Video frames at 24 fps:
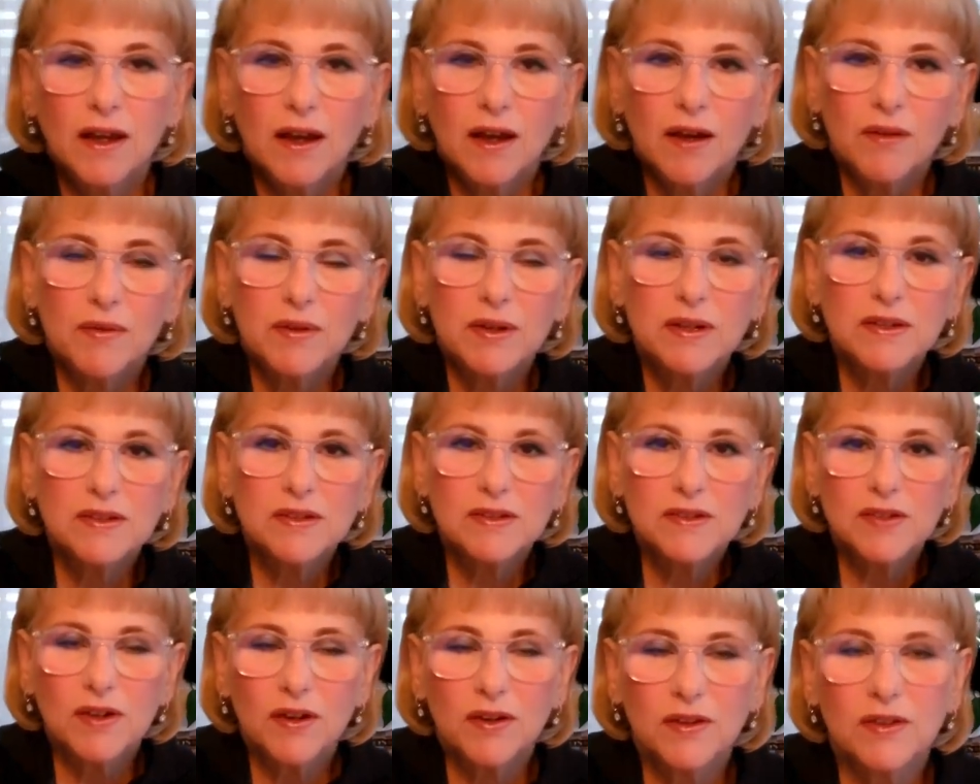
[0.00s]
Wanted to
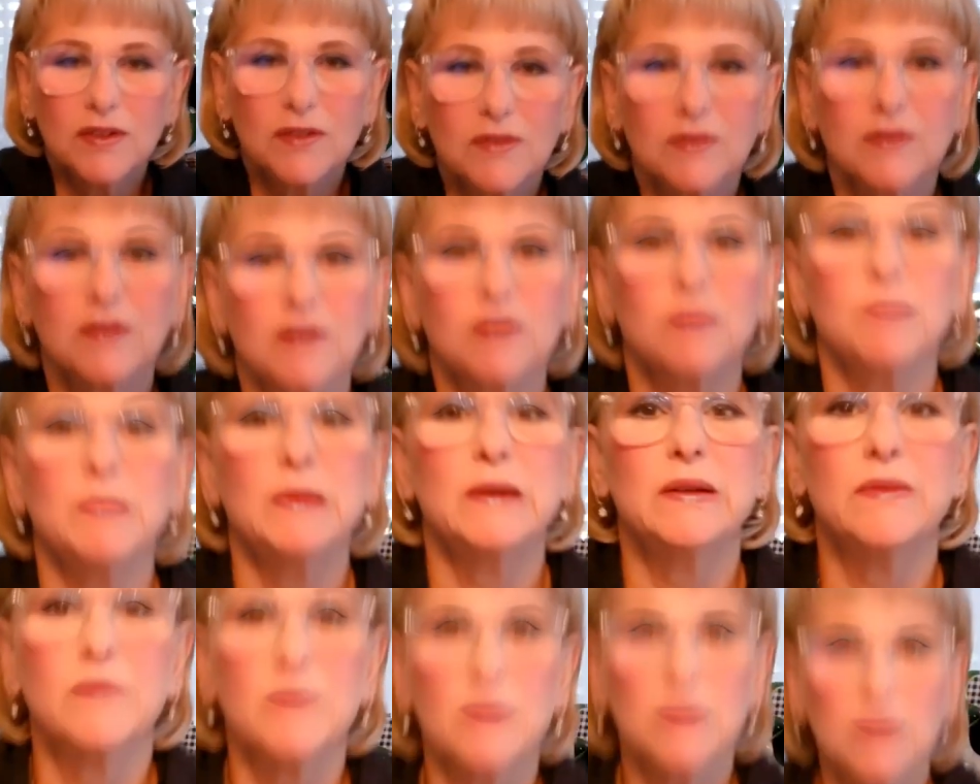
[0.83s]
talk to you a little
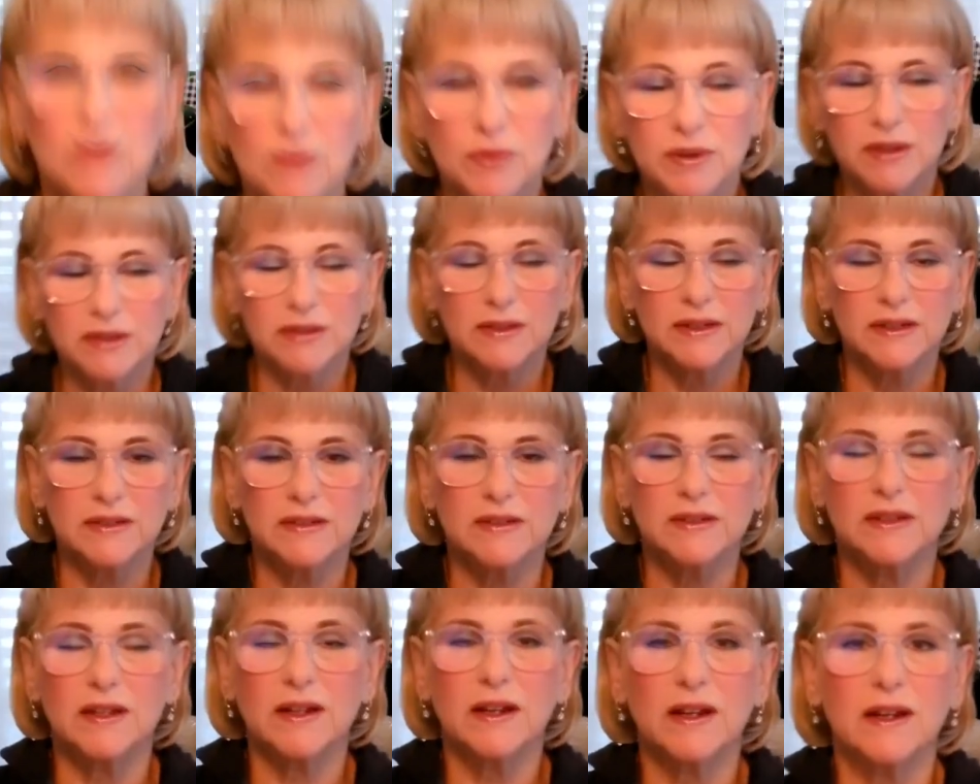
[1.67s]
bit real quickly
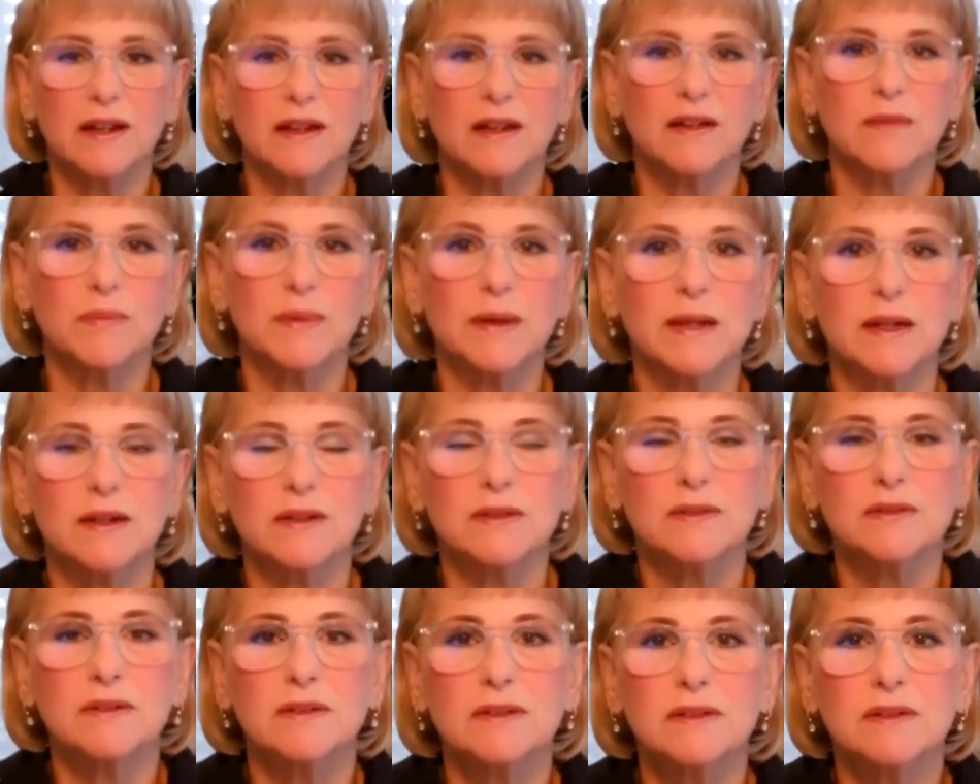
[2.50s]
today
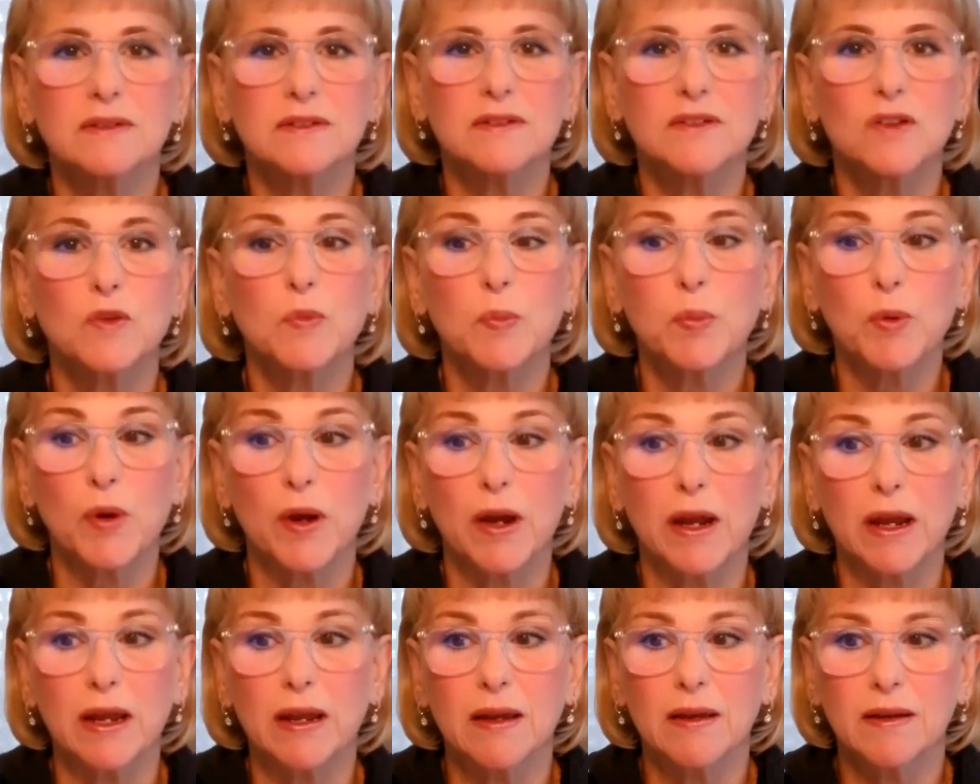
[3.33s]
about
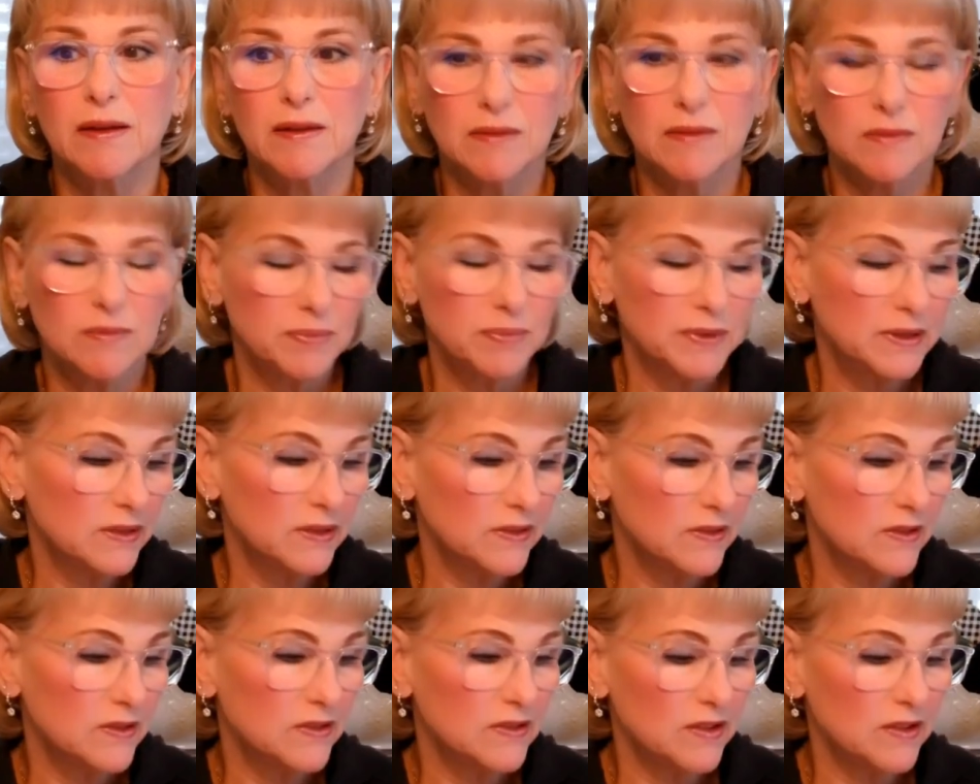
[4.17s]
spring, because
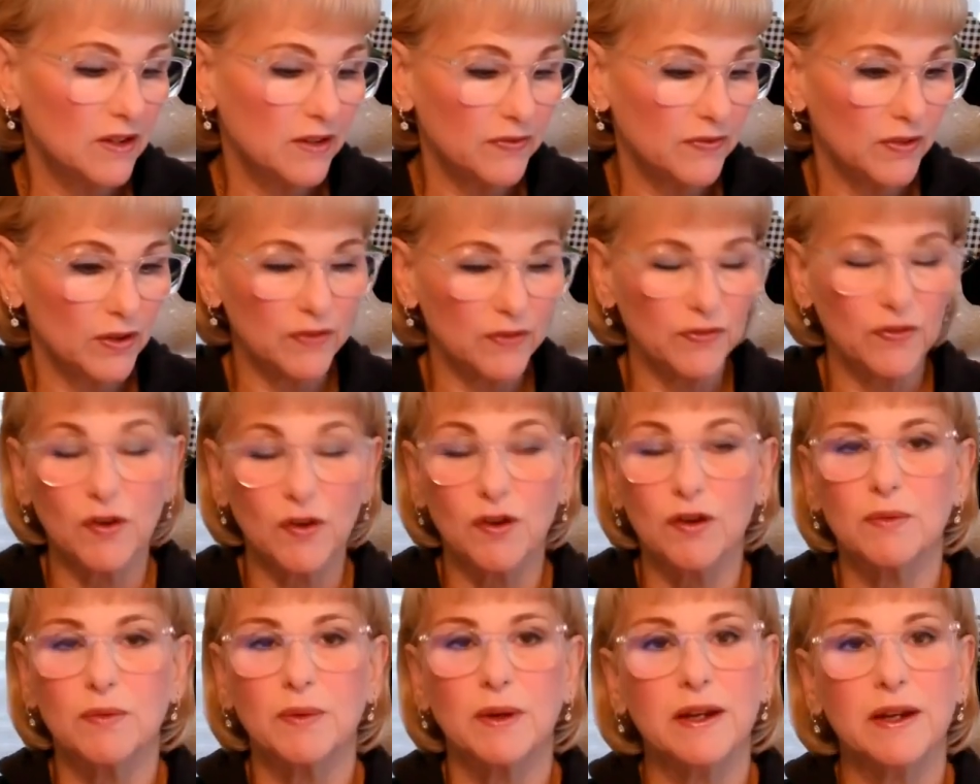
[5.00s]
it's not very far
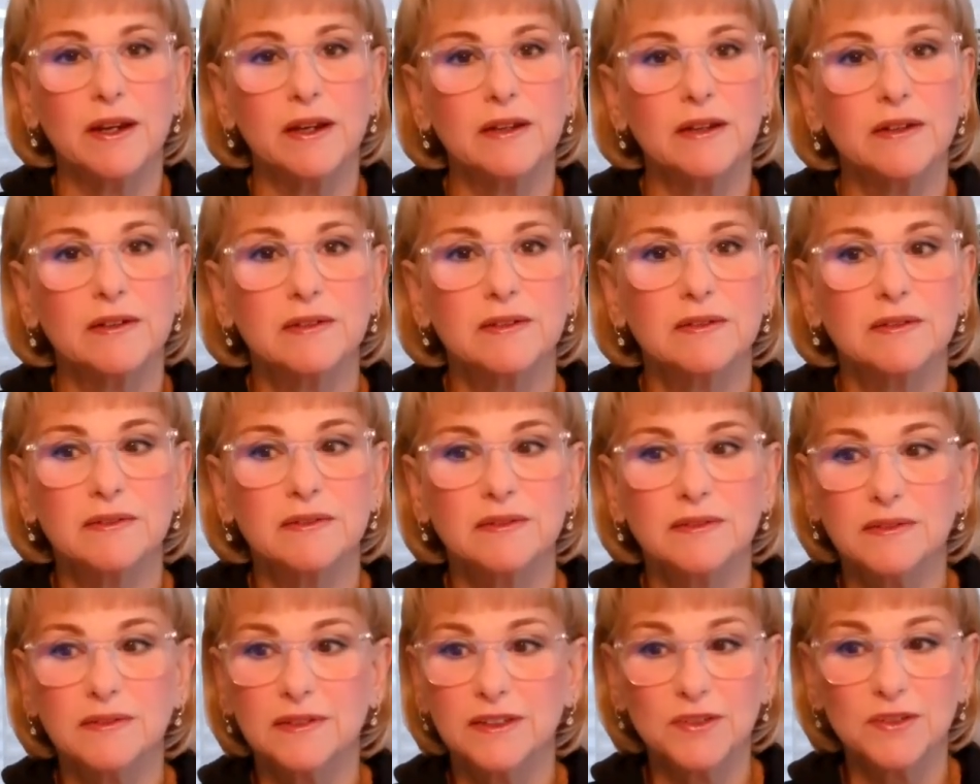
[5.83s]
away.
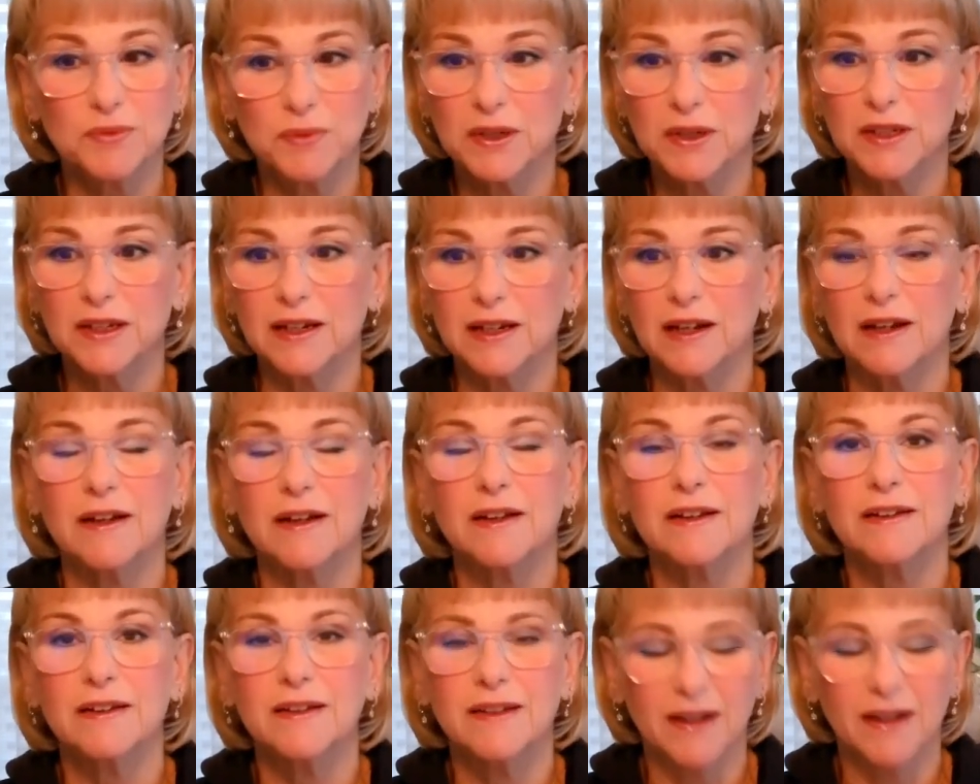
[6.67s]
It's really not.
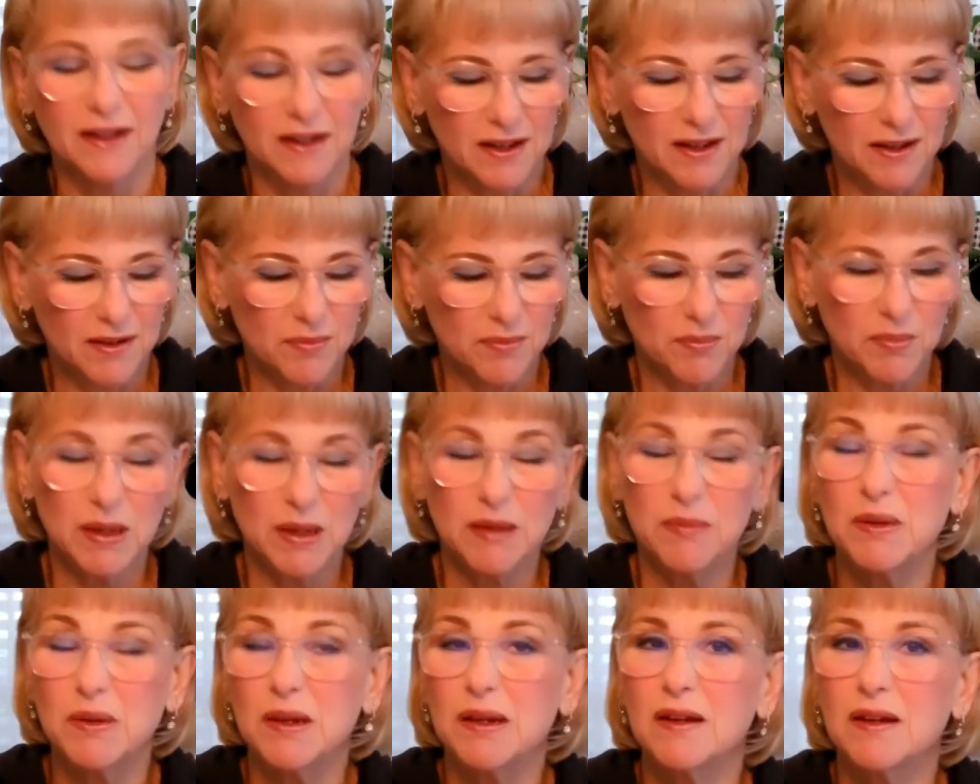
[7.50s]

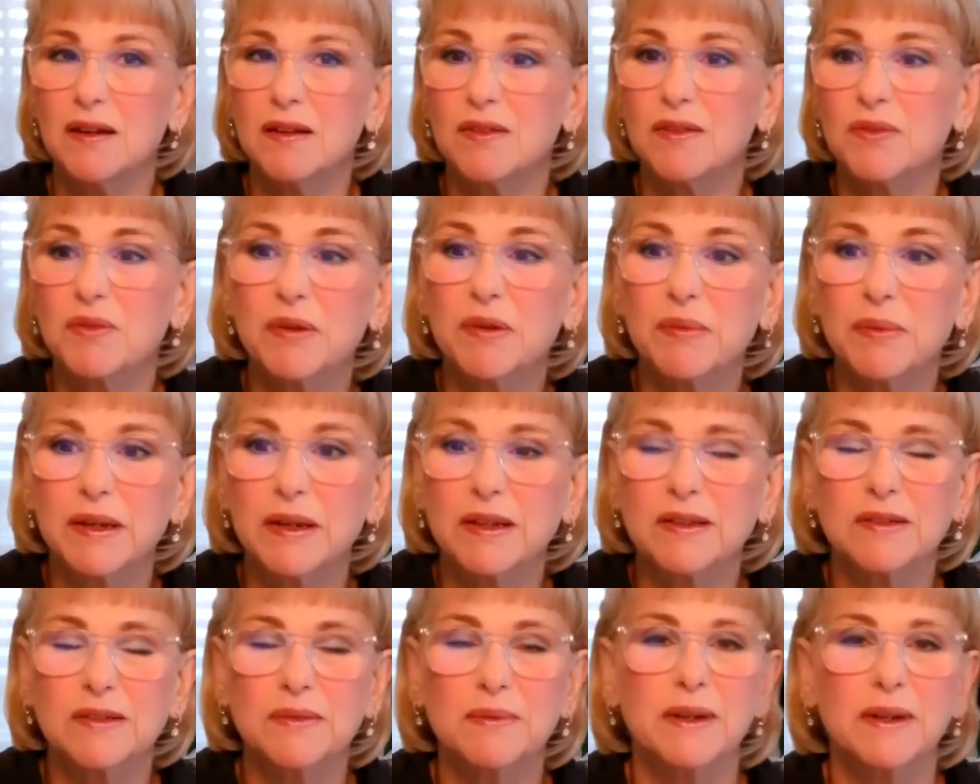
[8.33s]
Maybe 3
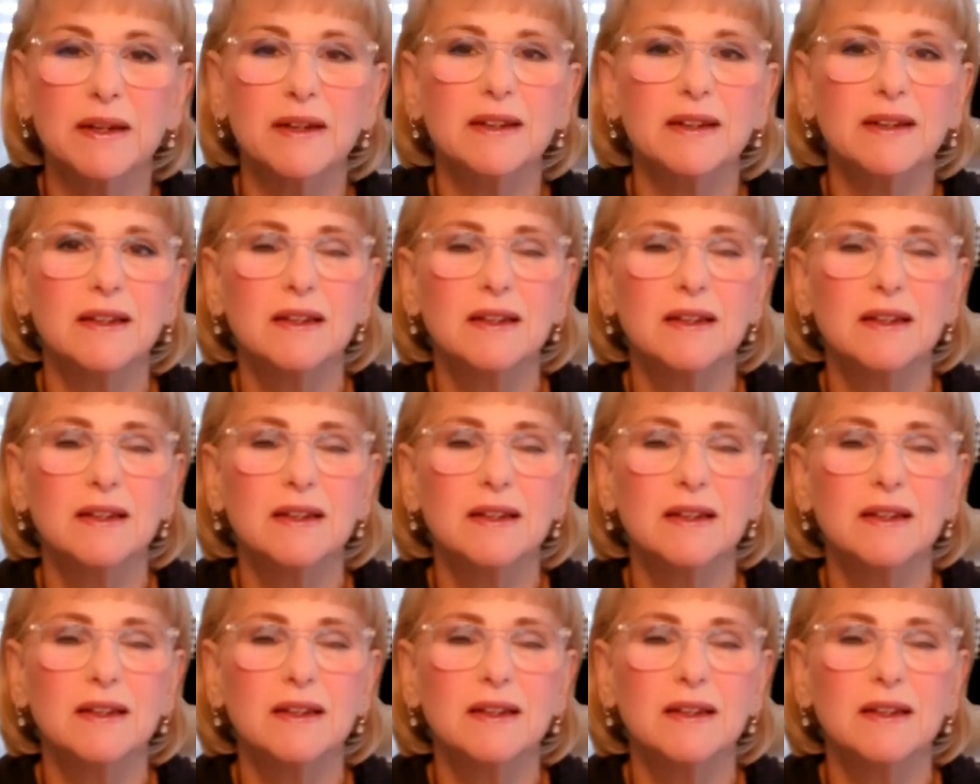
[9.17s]
weeks away.